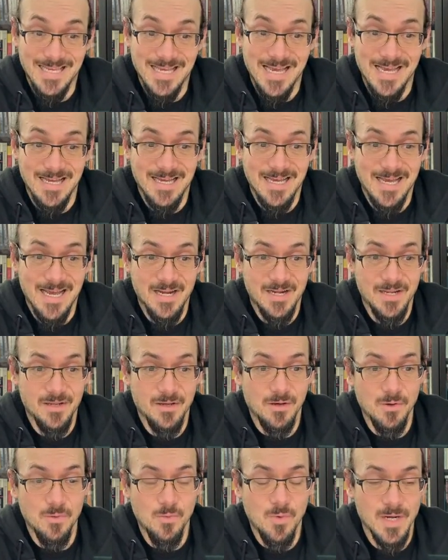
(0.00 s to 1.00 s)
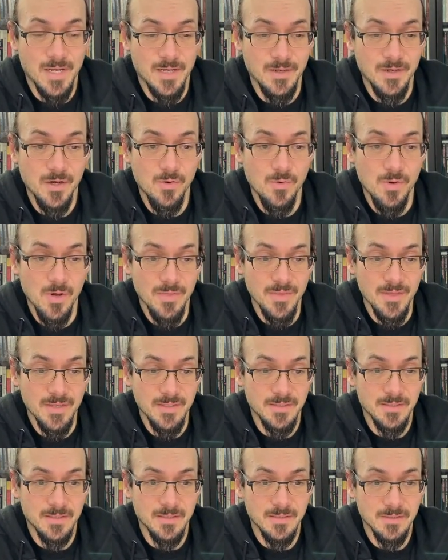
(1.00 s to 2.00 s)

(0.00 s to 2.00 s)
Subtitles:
how do y'all want to go on this?